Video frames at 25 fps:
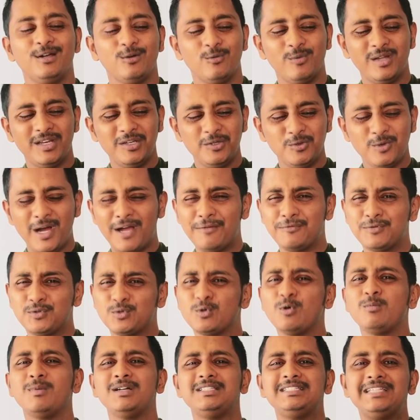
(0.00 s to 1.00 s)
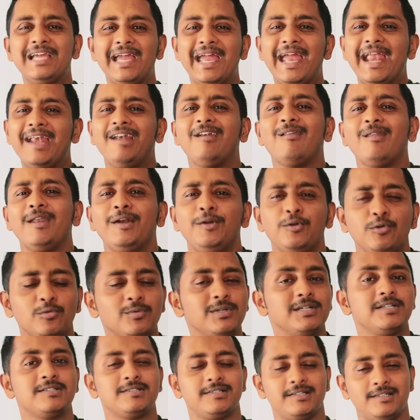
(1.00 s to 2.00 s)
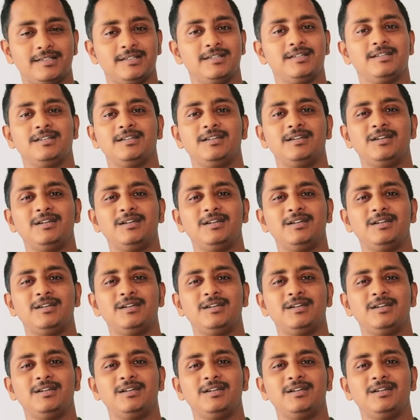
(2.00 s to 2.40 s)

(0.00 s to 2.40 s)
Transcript: When you have so much hatred towards it,